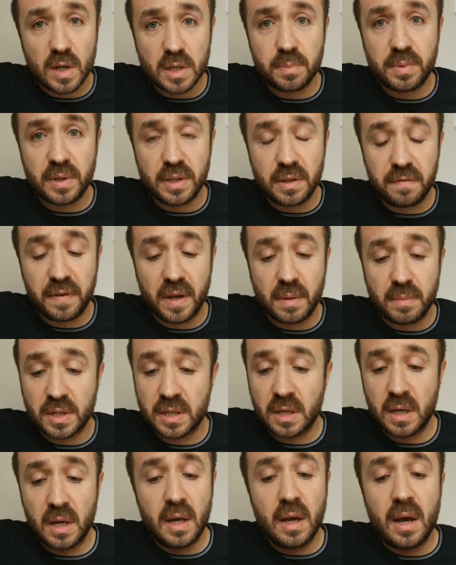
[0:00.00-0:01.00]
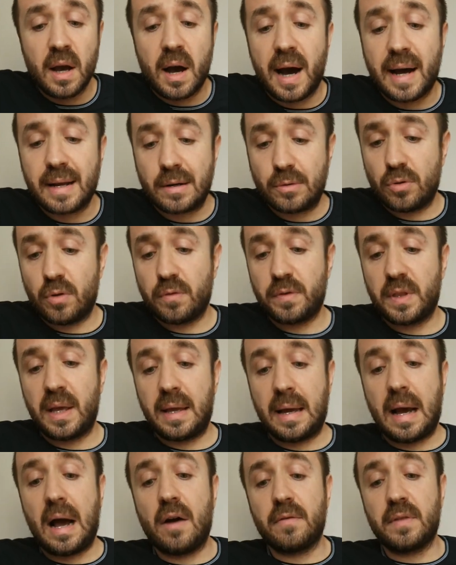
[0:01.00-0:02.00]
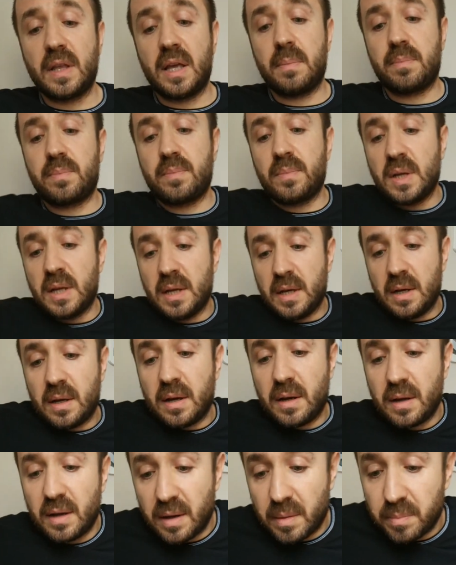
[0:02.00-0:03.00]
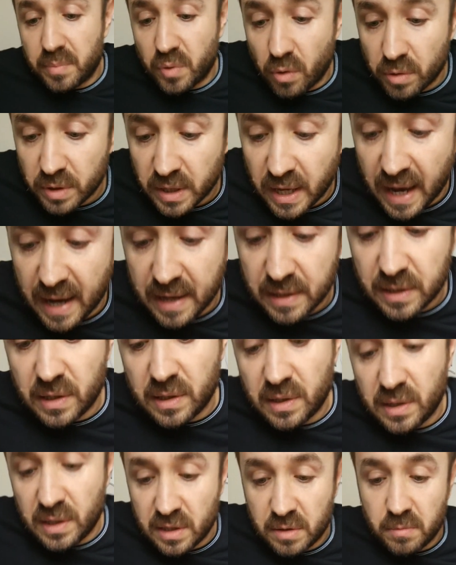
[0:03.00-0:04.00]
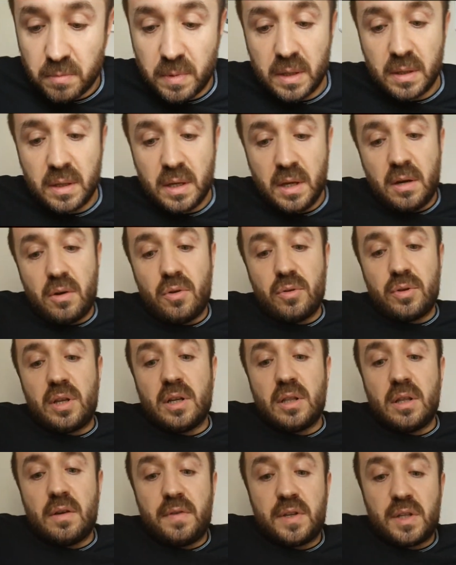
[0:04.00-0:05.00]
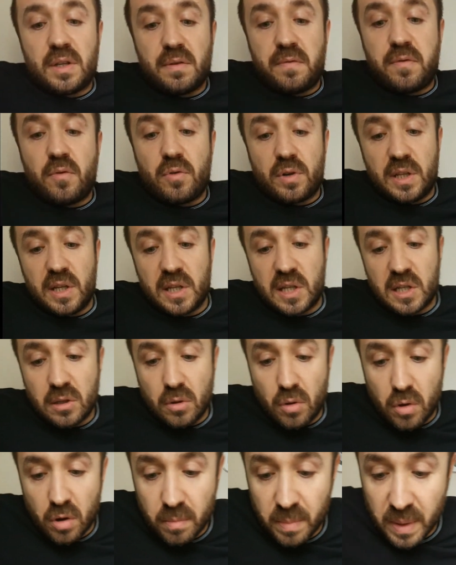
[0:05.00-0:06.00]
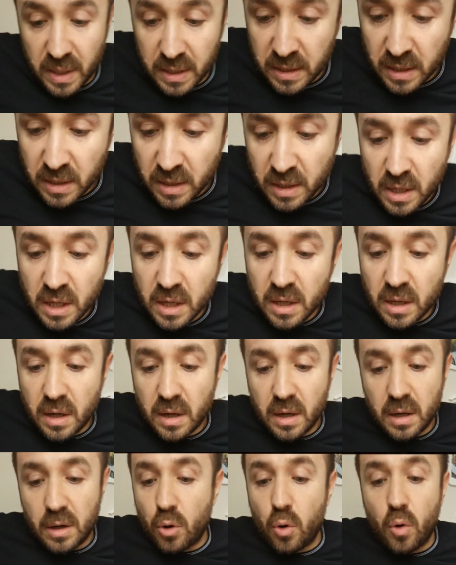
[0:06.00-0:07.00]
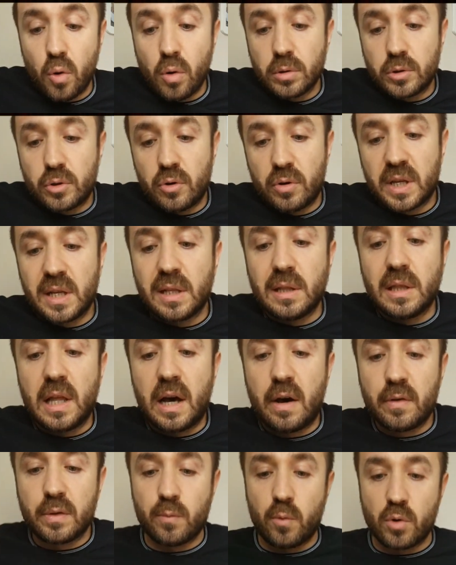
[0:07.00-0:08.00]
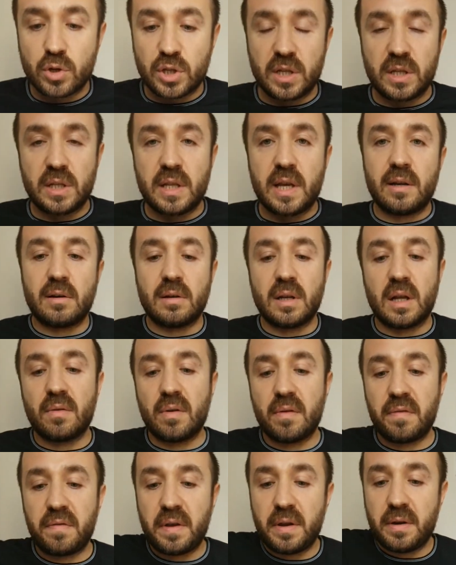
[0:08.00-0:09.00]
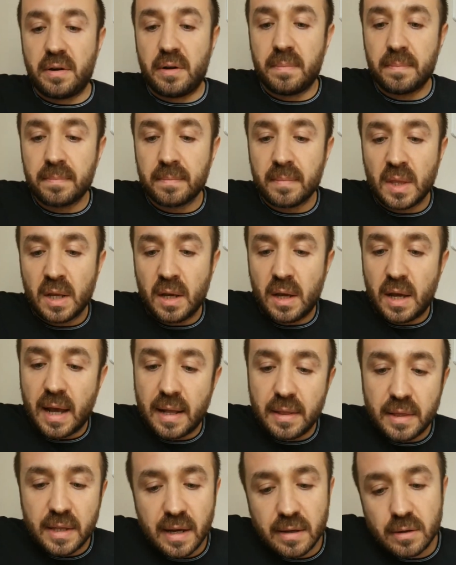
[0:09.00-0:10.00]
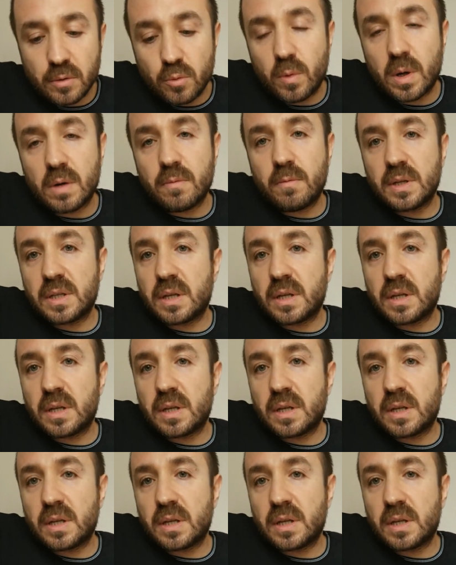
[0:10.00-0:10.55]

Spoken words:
pretty famous. I don't know how they broadcasted this one on television for this long, but whole Turkey loved watching their love affair. And the other one was